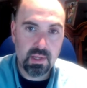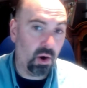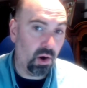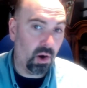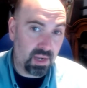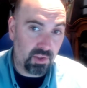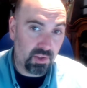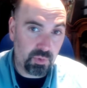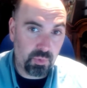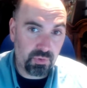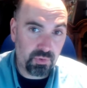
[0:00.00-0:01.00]
Harlan
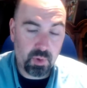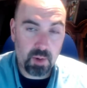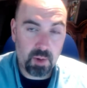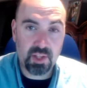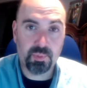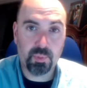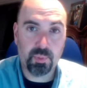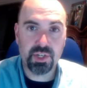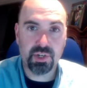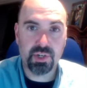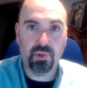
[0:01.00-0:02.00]
Ellison was incredibly
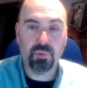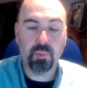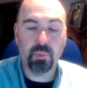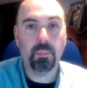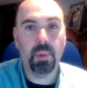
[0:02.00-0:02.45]
inspirational as well.